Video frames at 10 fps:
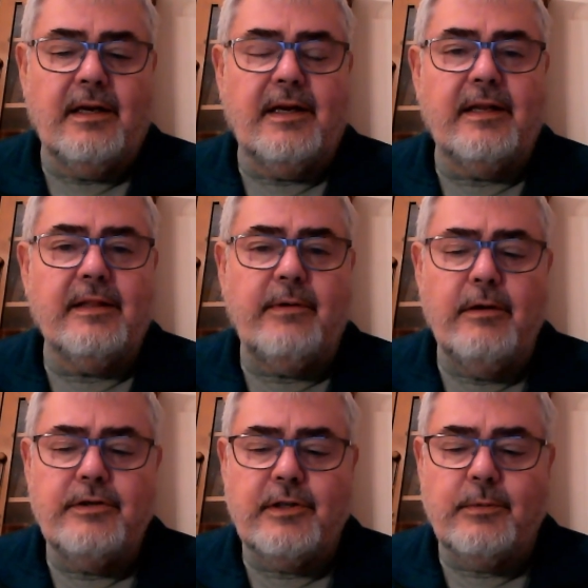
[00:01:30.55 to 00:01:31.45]
and the
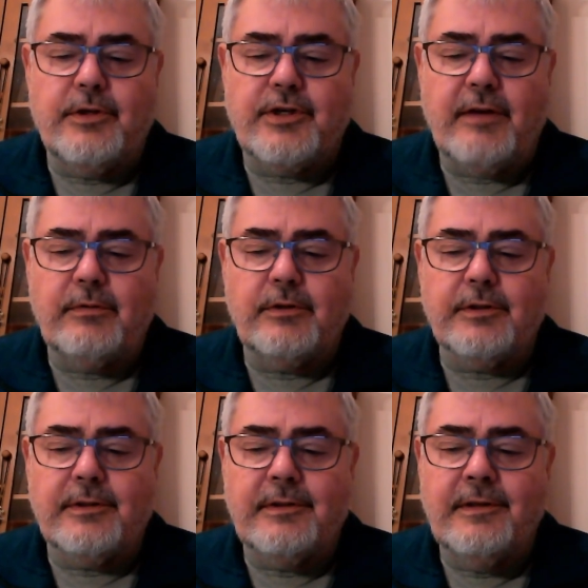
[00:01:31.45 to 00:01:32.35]
roads that we travelled
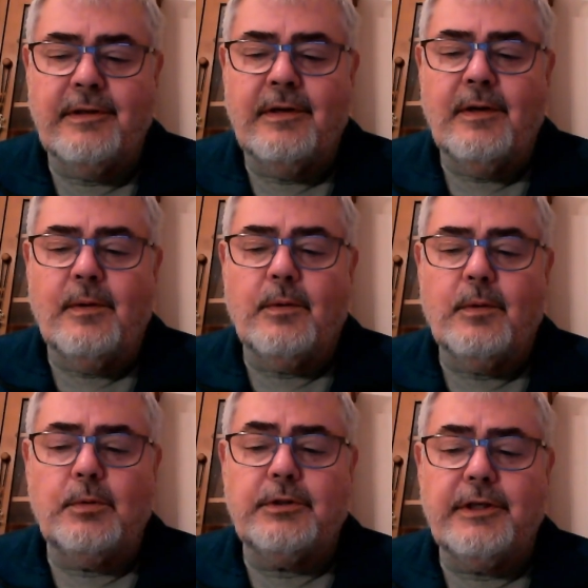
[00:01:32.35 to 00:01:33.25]
on were
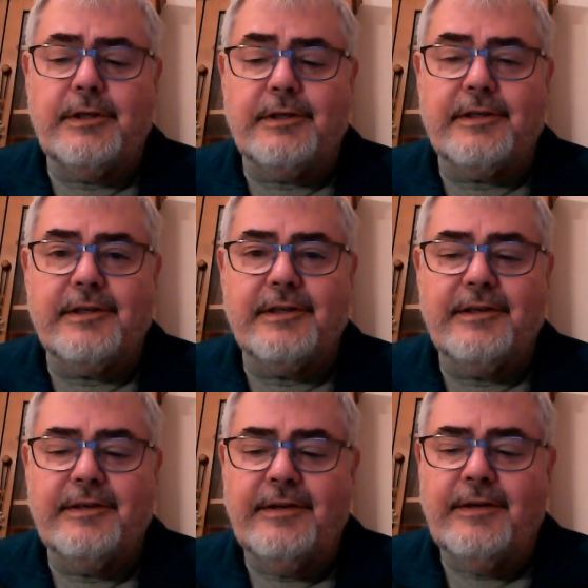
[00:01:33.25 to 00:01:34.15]
all dirt
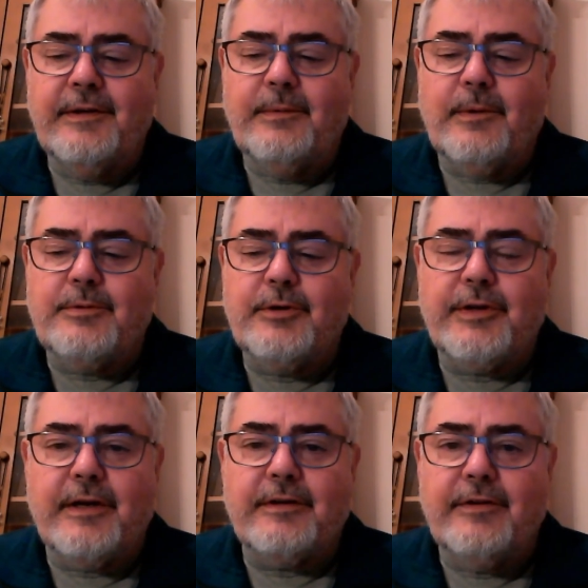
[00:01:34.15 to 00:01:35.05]
once we got
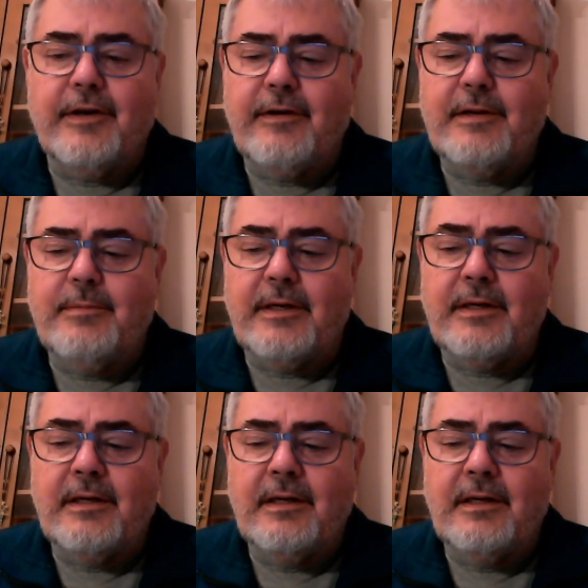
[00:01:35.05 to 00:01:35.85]
out of Nairobi.